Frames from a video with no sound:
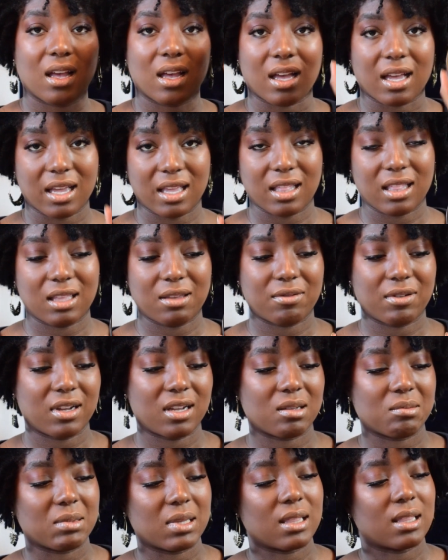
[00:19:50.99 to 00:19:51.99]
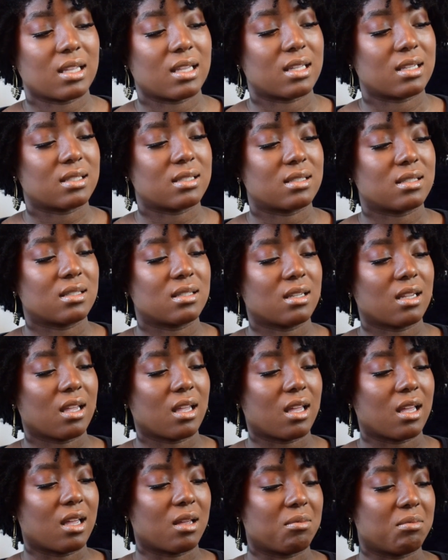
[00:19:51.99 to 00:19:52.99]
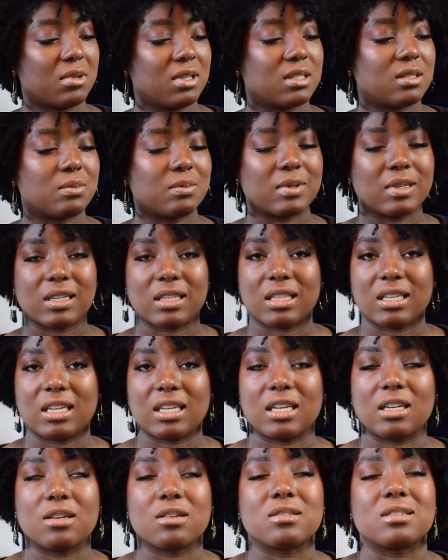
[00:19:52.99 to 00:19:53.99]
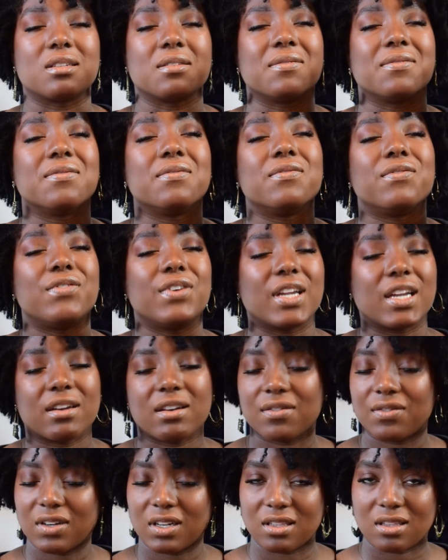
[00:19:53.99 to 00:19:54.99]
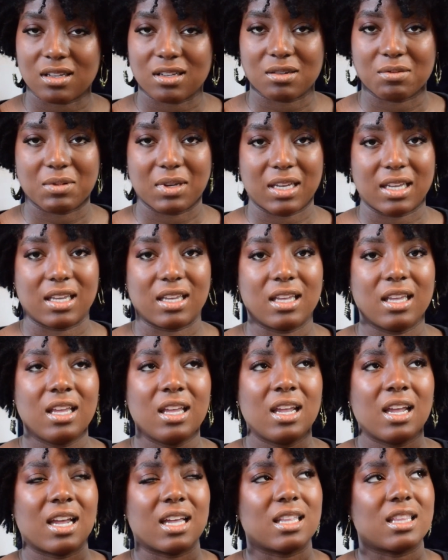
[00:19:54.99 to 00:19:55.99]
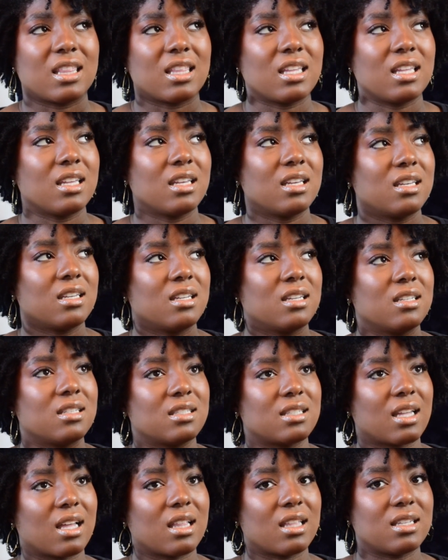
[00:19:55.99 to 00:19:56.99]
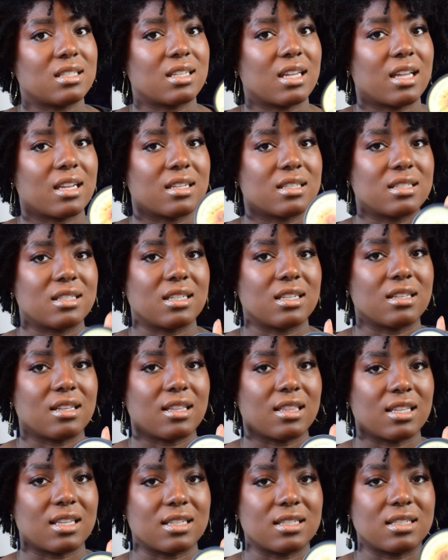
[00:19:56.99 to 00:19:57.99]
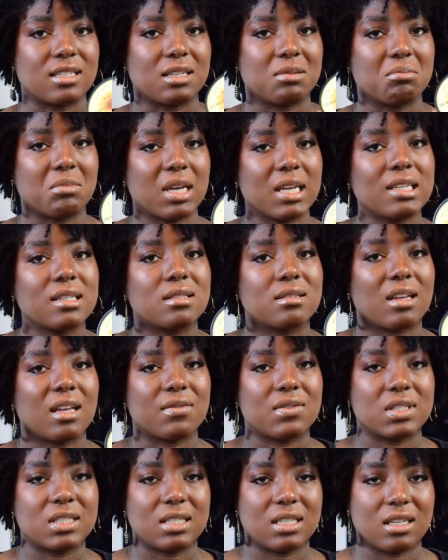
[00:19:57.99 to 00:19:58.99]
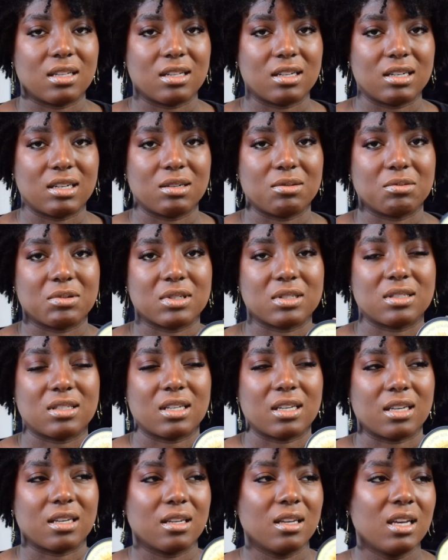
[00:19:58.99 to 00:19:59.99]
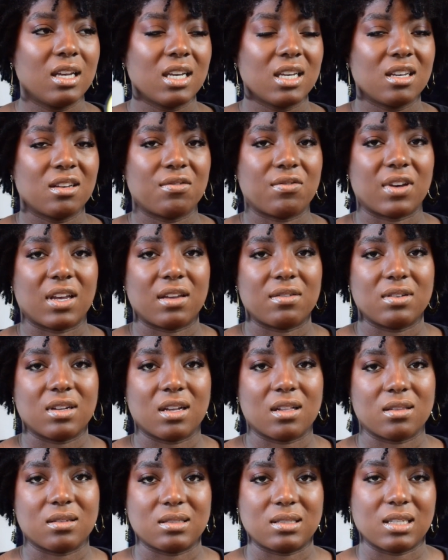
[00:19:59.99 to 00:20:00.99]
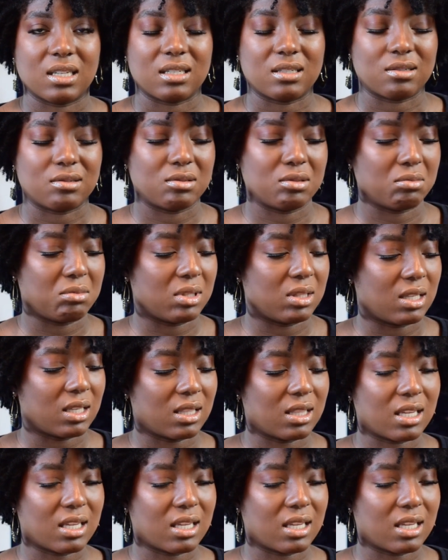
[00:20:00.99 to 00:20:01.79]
highly recommend this. It's worth it. It goes a very, very long way. I think Sally's had a sale on this. They might still have a sale on it where it's like $5 less or something like